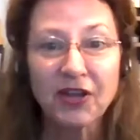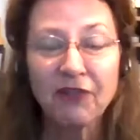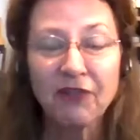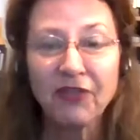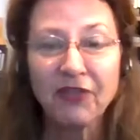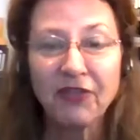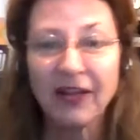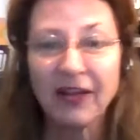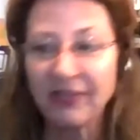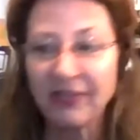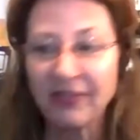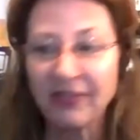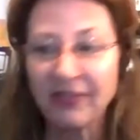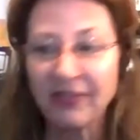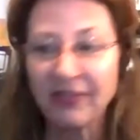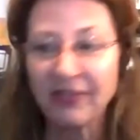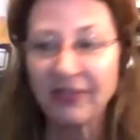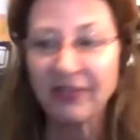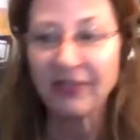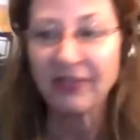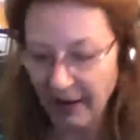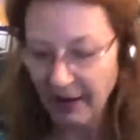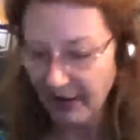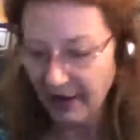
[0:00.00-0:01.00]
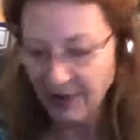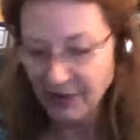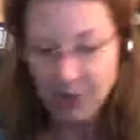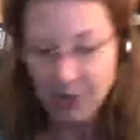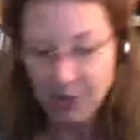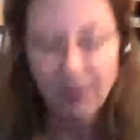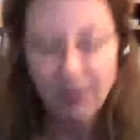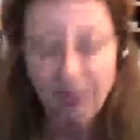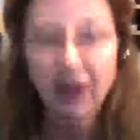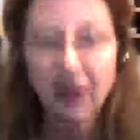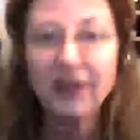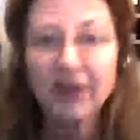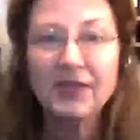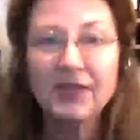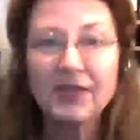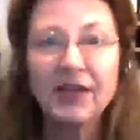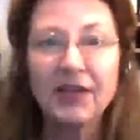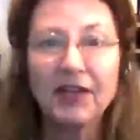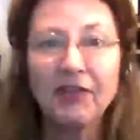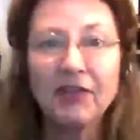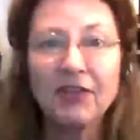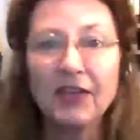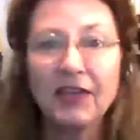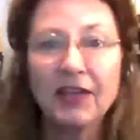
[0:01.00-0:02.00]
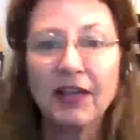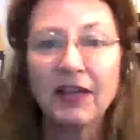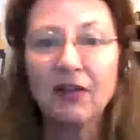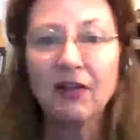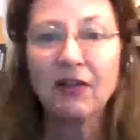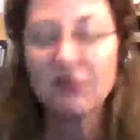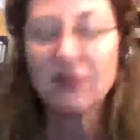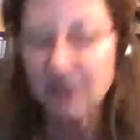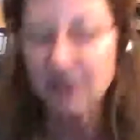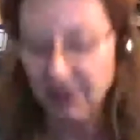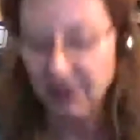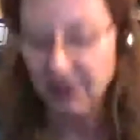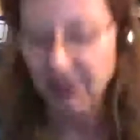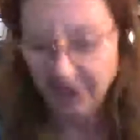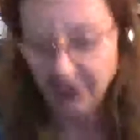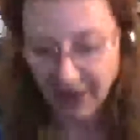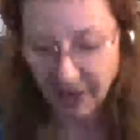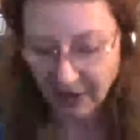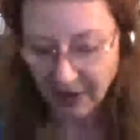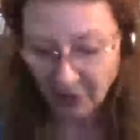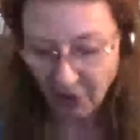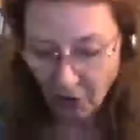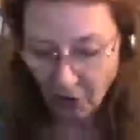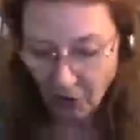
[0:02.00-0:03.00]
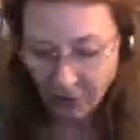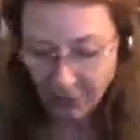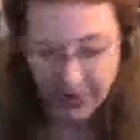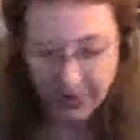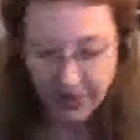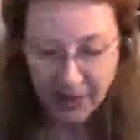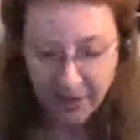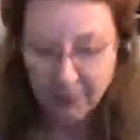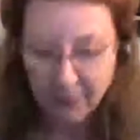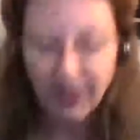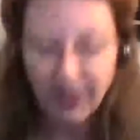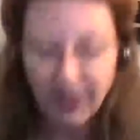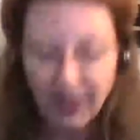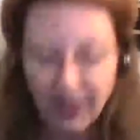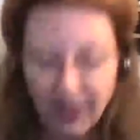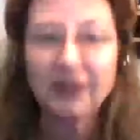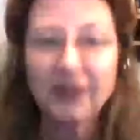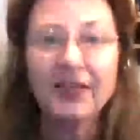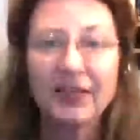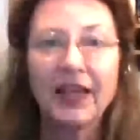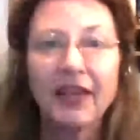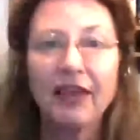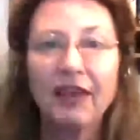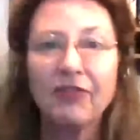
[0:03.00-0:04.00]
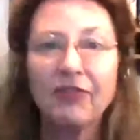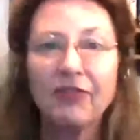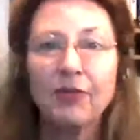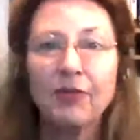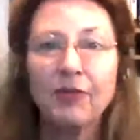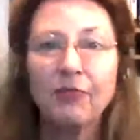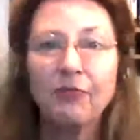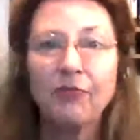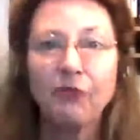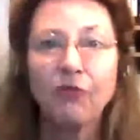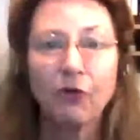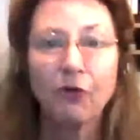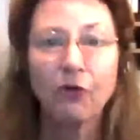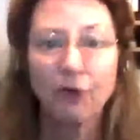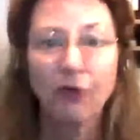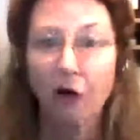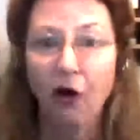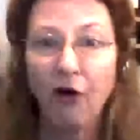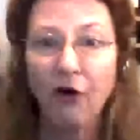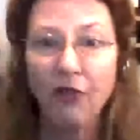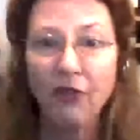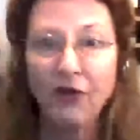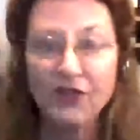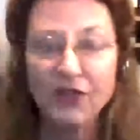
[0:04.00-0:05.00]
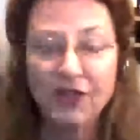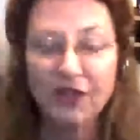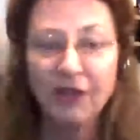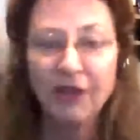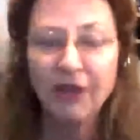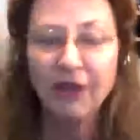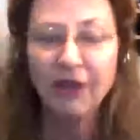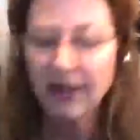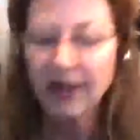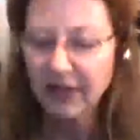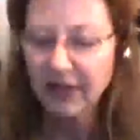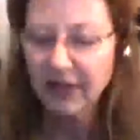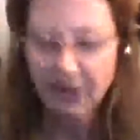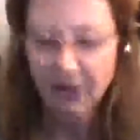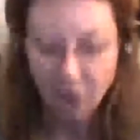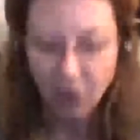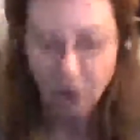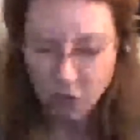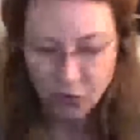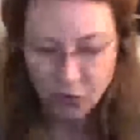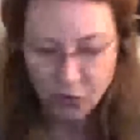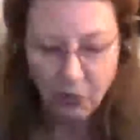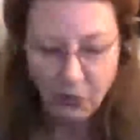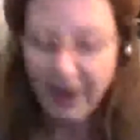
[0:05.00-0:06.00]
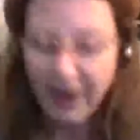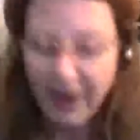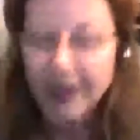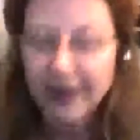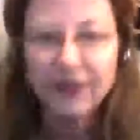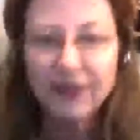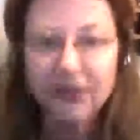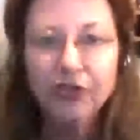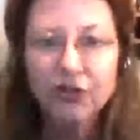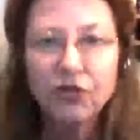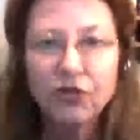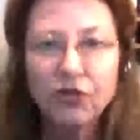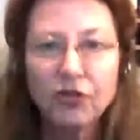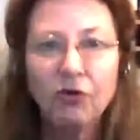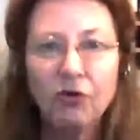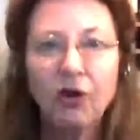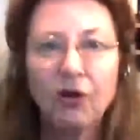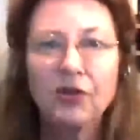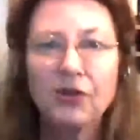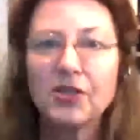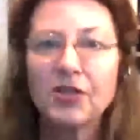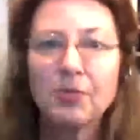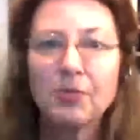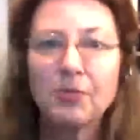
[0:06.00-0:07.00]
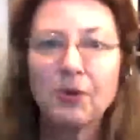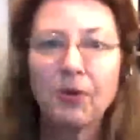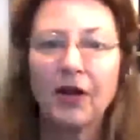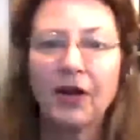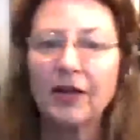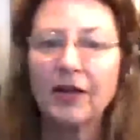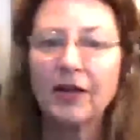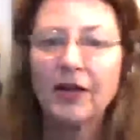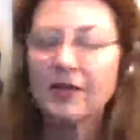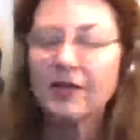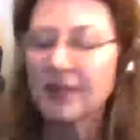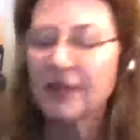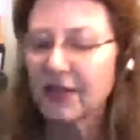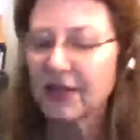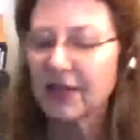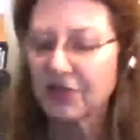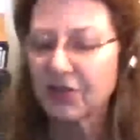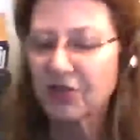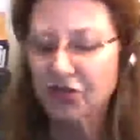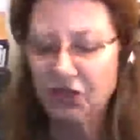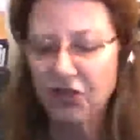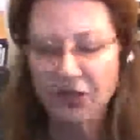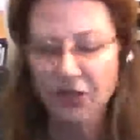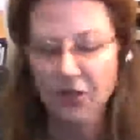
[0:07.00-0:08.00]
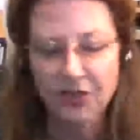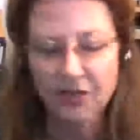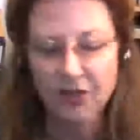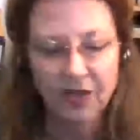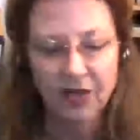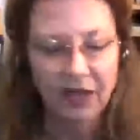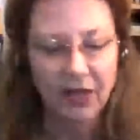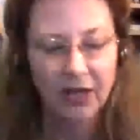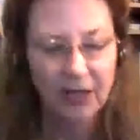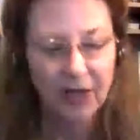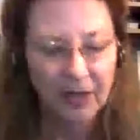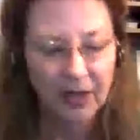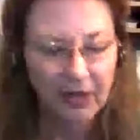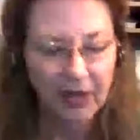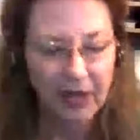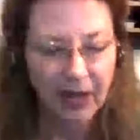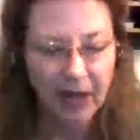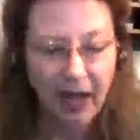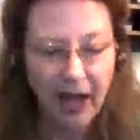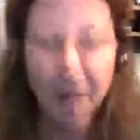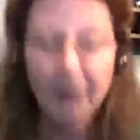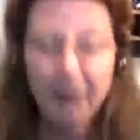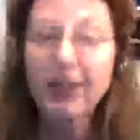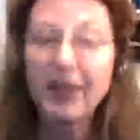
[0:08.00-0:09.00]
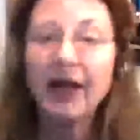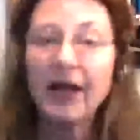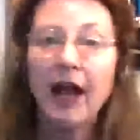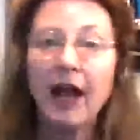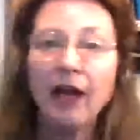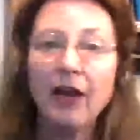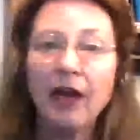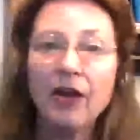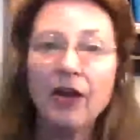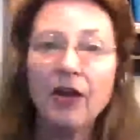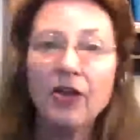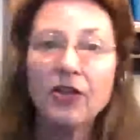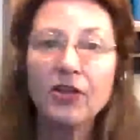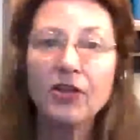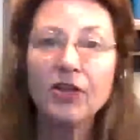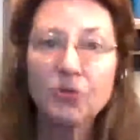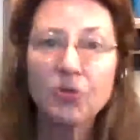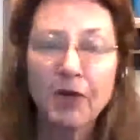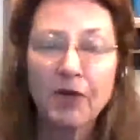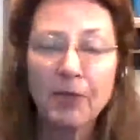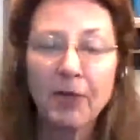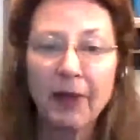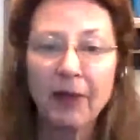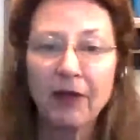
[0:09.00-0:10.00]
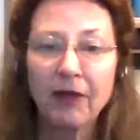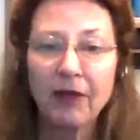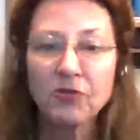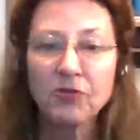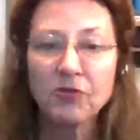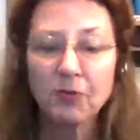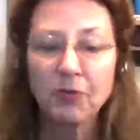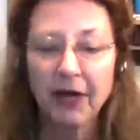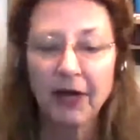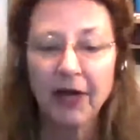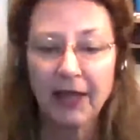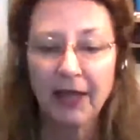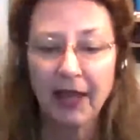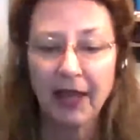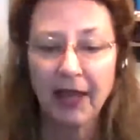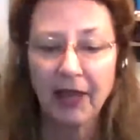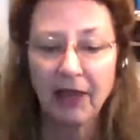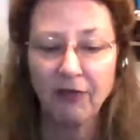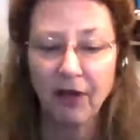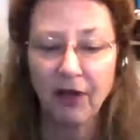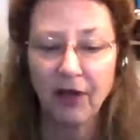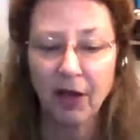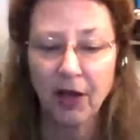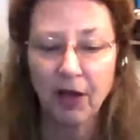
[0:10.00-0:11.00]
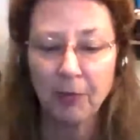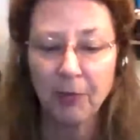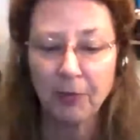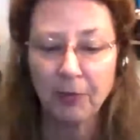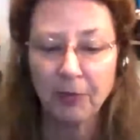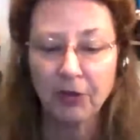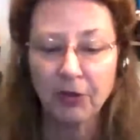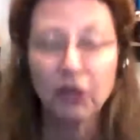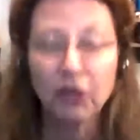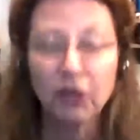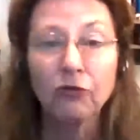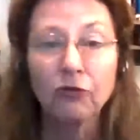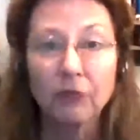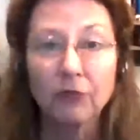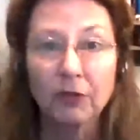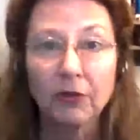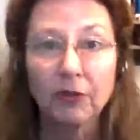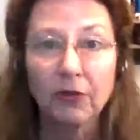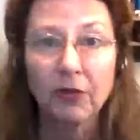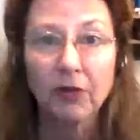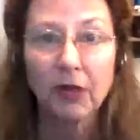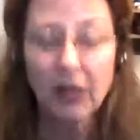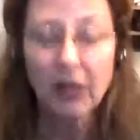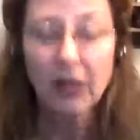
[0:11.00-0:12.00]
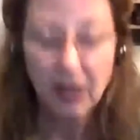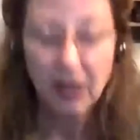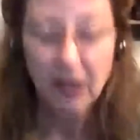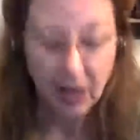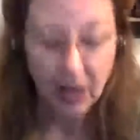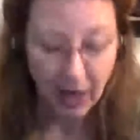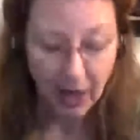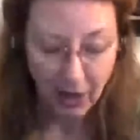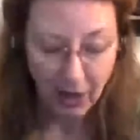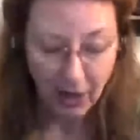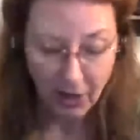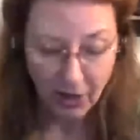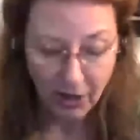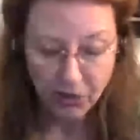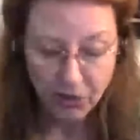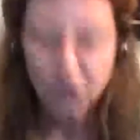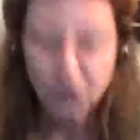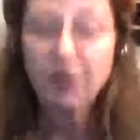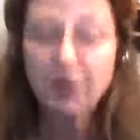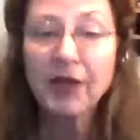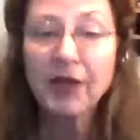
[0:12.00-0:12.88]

that the antibodies and everything else and all the antibiotics they give them for all the stuff goes right into all these products. It's just, I lost 20 pounds when I gave up gluten. I lost 20